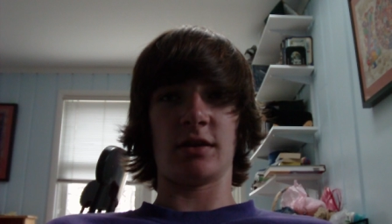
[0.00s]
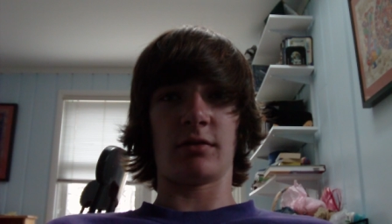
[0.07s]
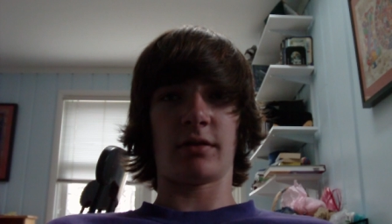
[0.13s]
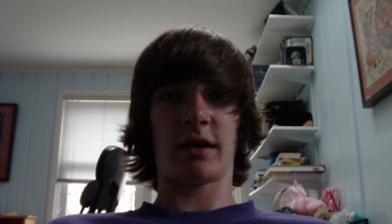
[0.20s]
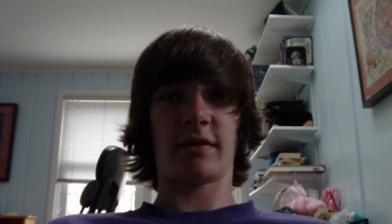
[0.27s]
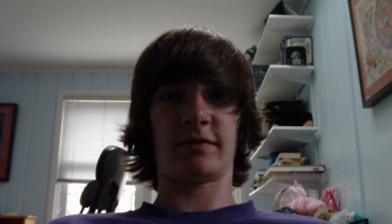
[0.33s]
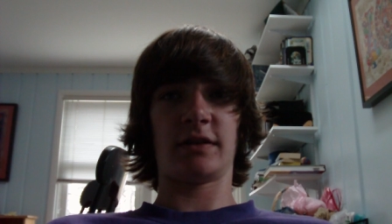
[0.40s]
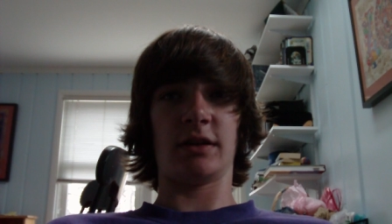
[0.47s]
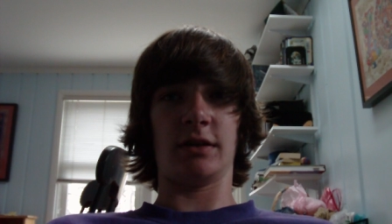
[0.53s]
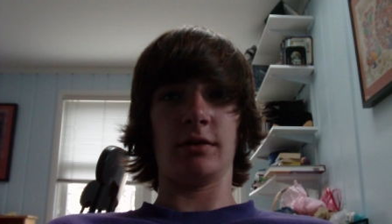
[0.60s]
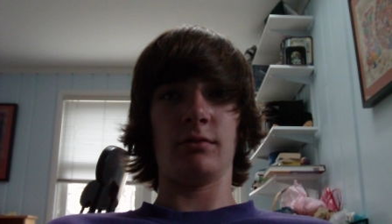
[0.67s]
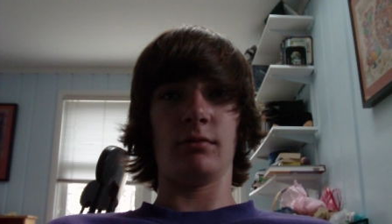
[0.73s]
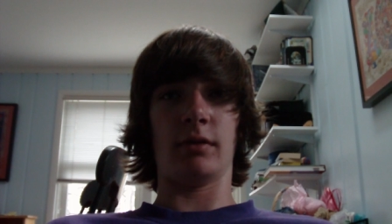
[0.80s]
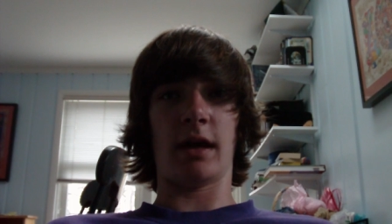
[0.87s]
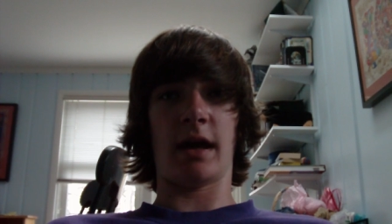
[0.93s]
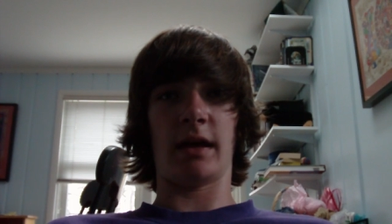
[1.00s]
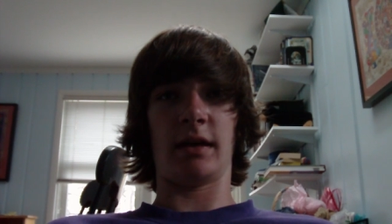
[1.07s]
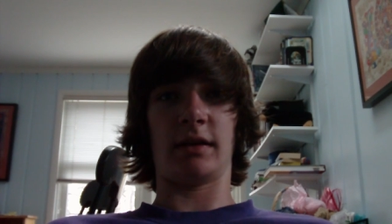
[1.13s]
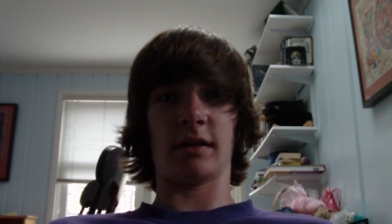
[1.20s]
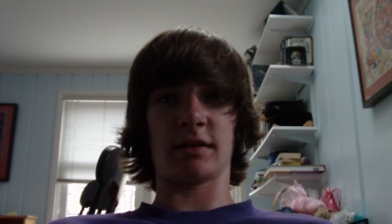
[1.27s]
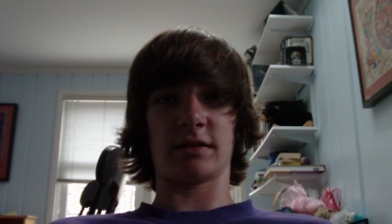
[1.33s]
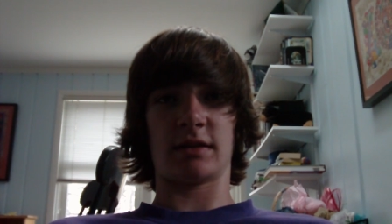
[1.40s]
You don't have to do that.
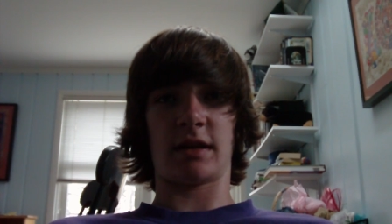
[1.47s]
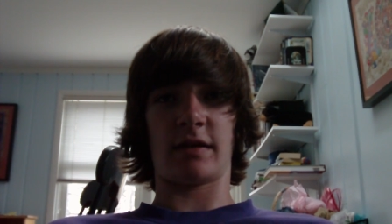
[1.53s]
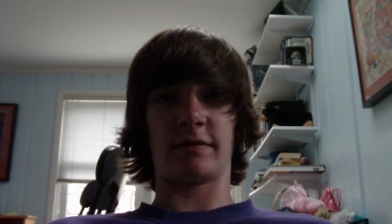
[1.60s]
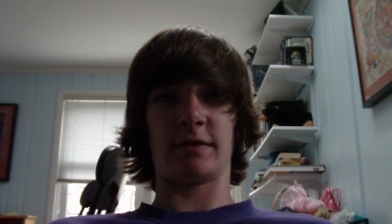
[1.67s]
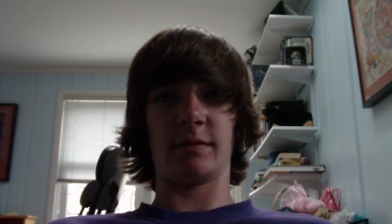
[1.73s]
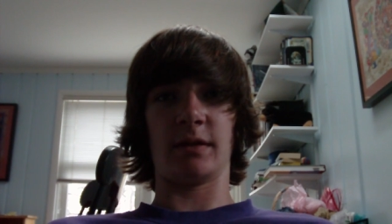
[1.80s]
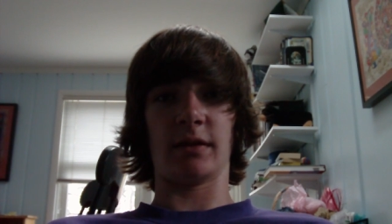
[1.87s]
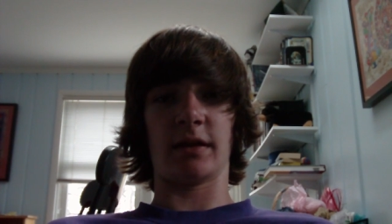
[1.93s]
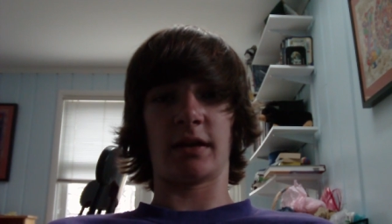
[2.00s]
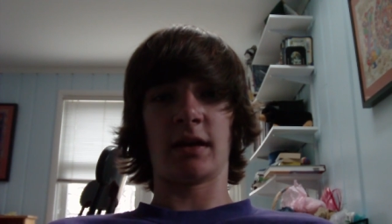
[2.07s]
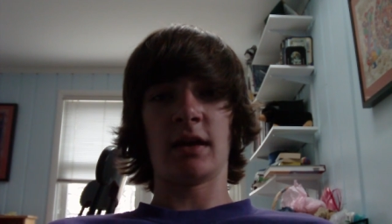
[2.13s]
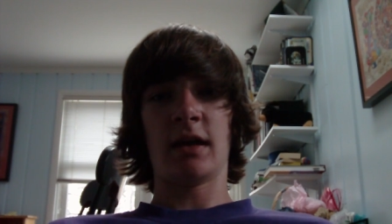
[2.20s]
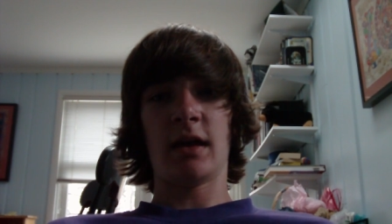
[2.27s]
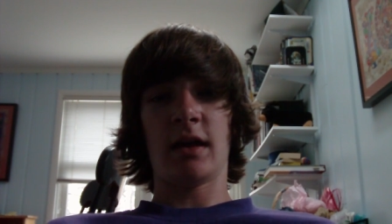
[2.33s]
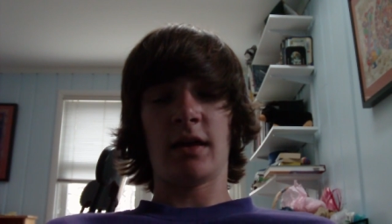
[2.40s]
It doesn't have to be, like,